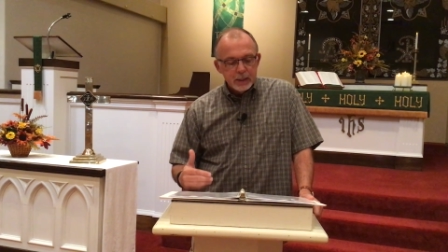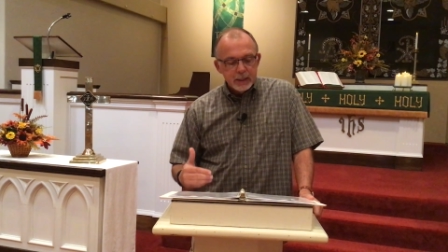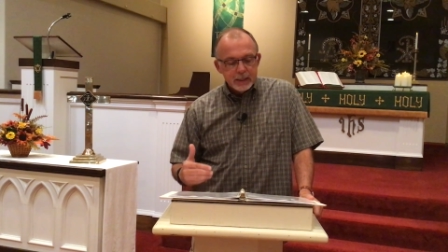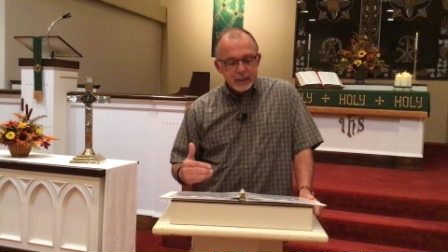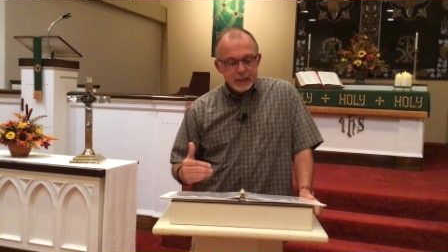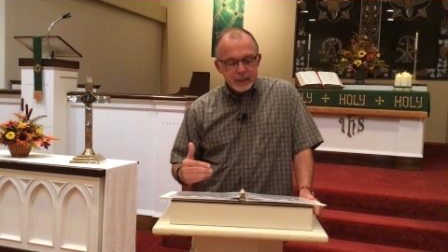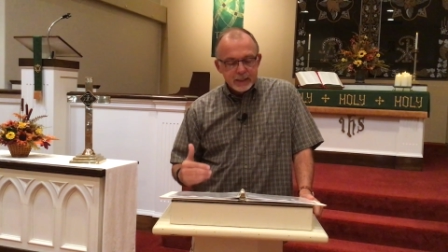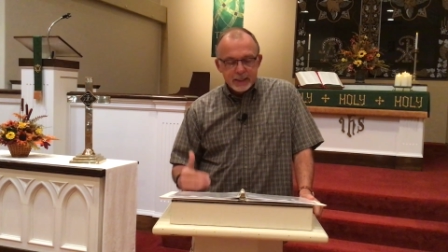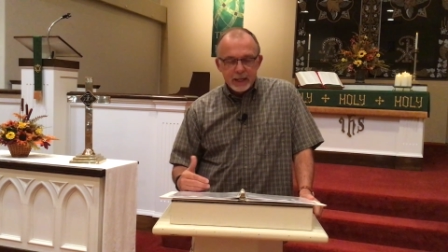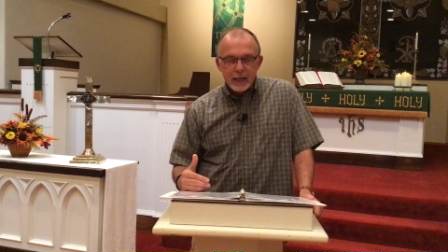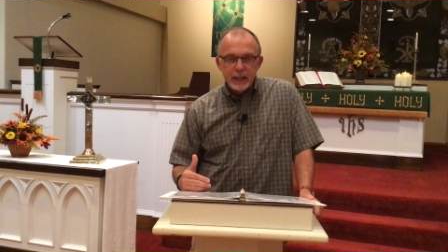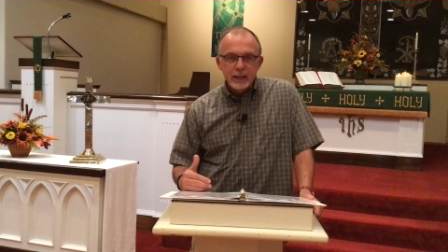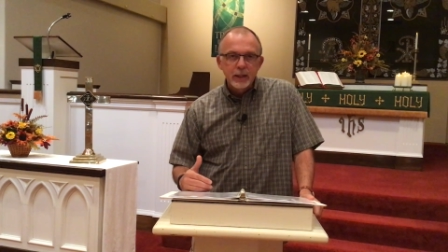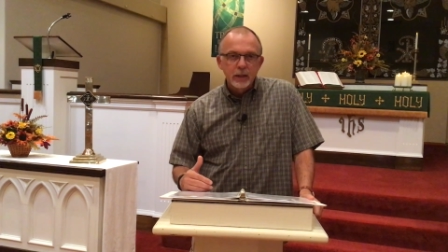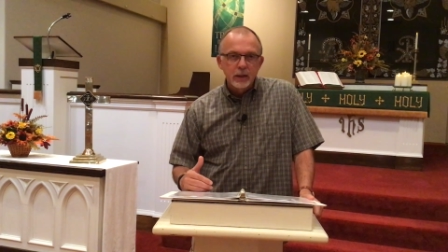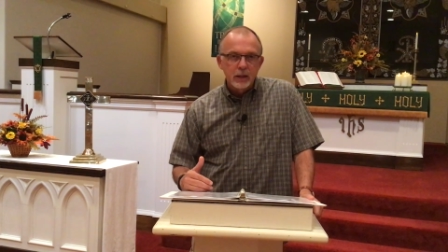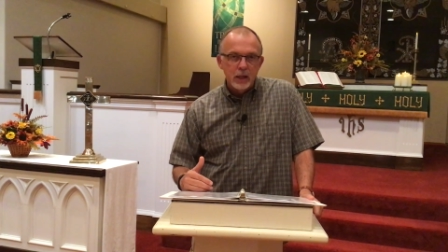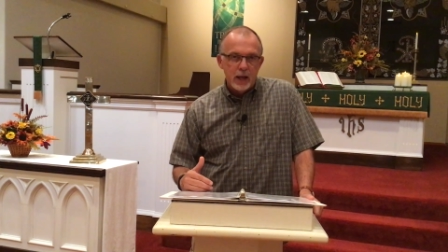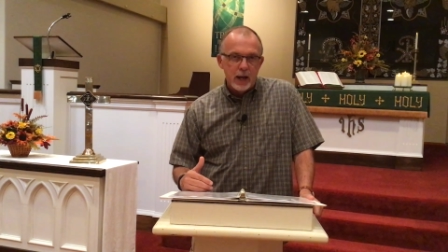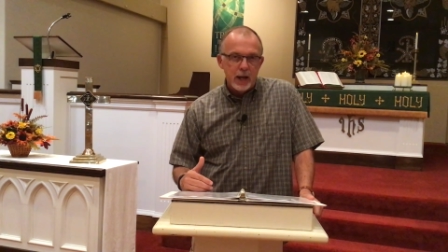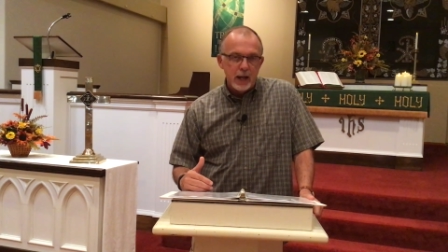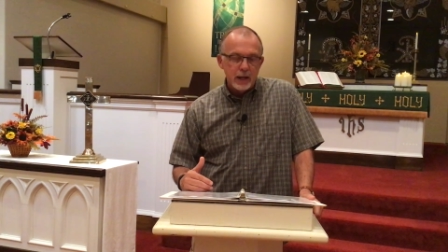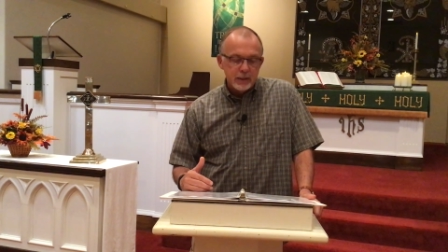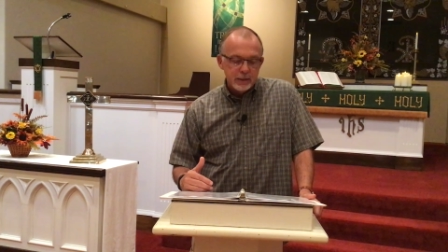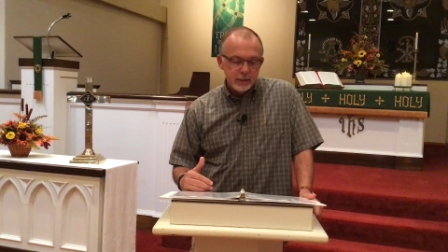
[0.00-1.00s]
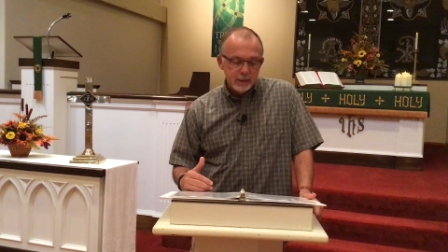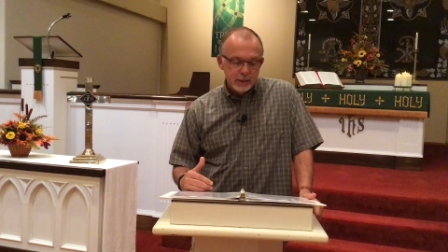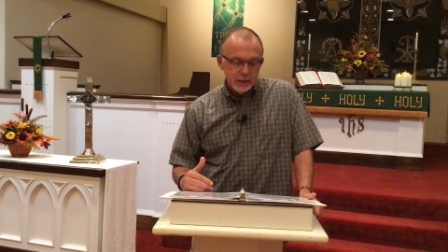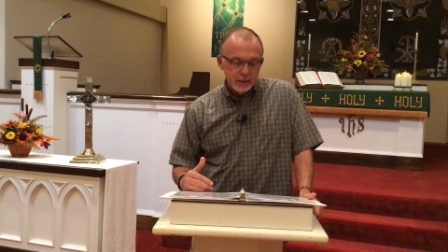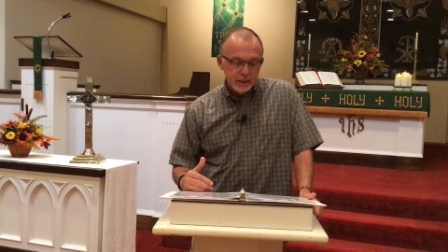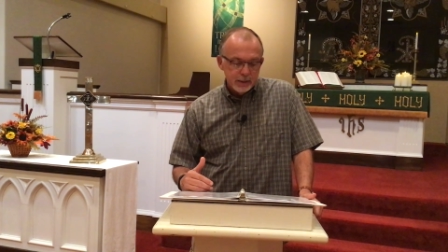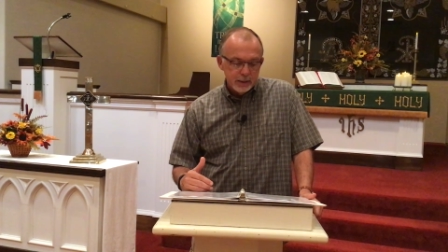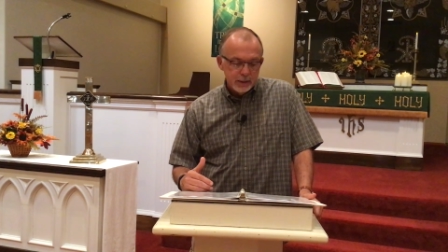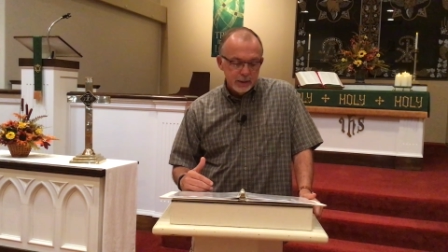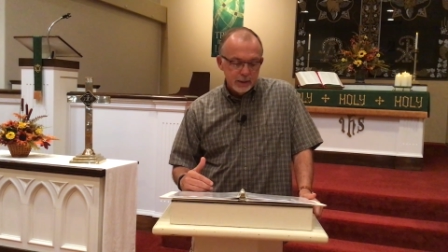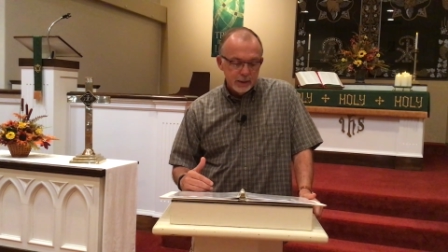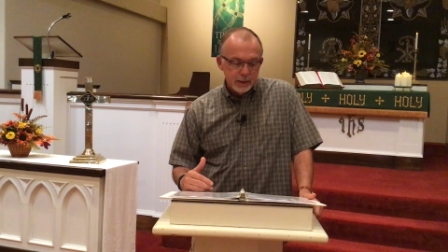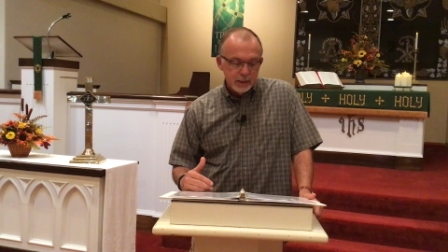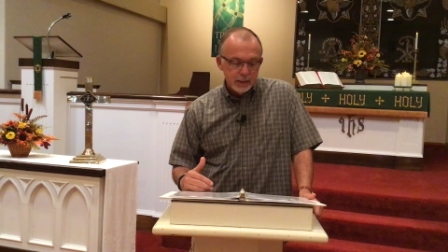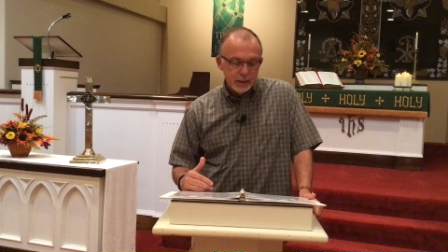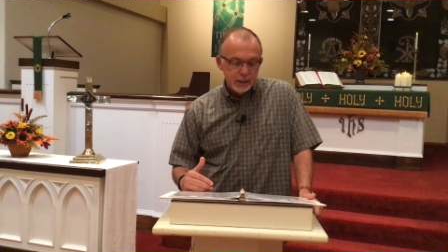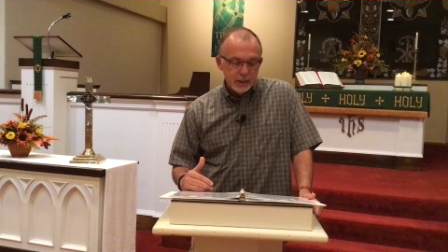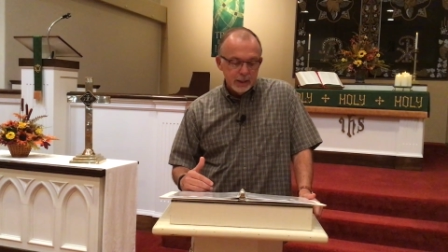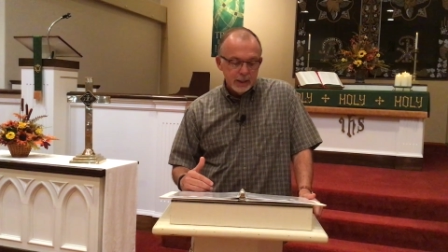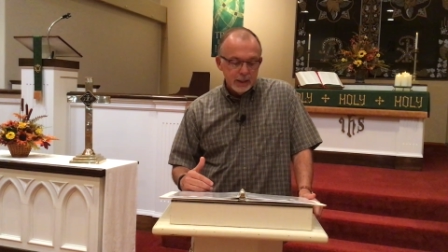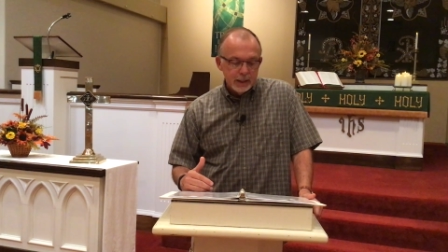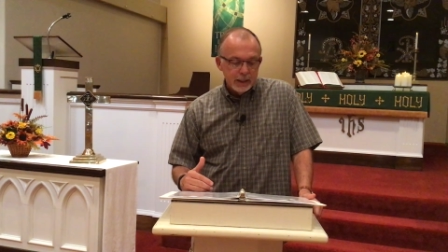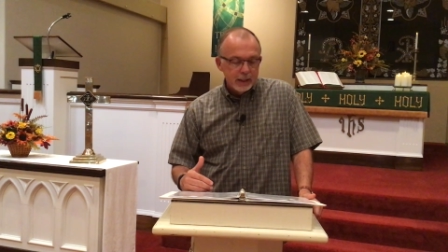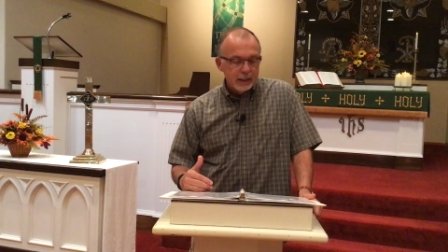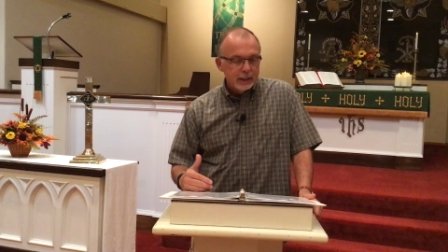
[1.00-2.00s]
said to Lot,
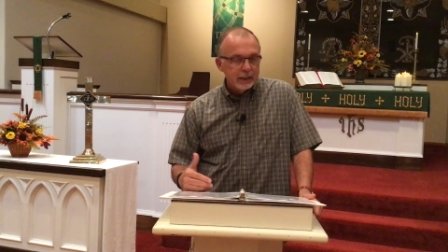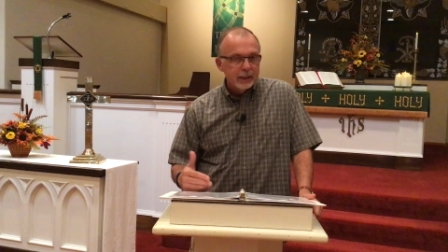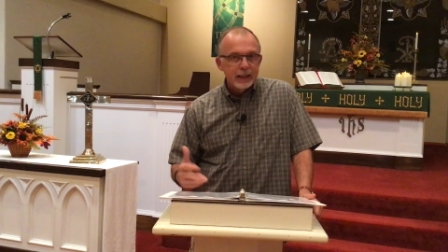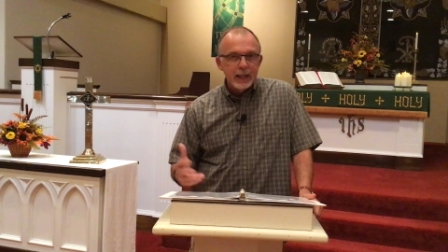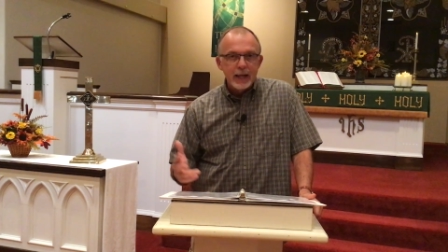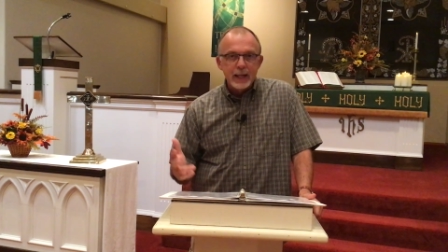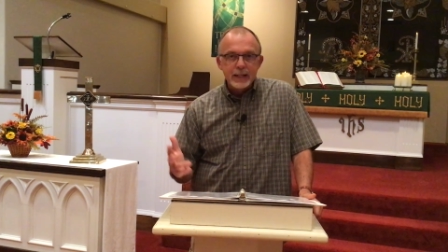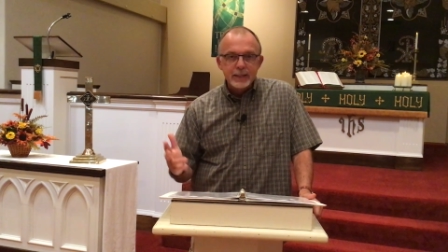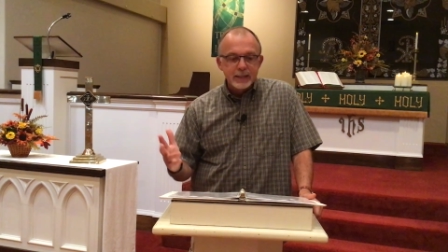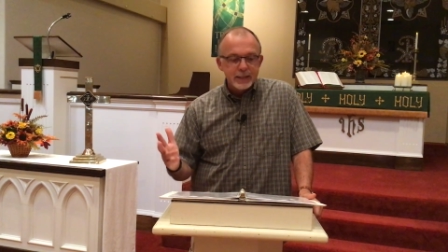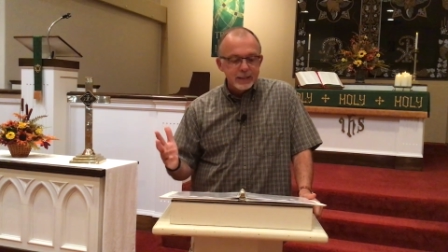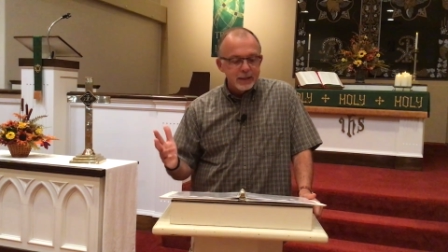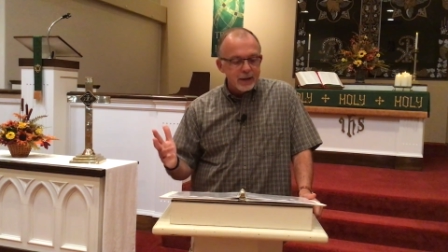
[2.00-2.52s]
Let's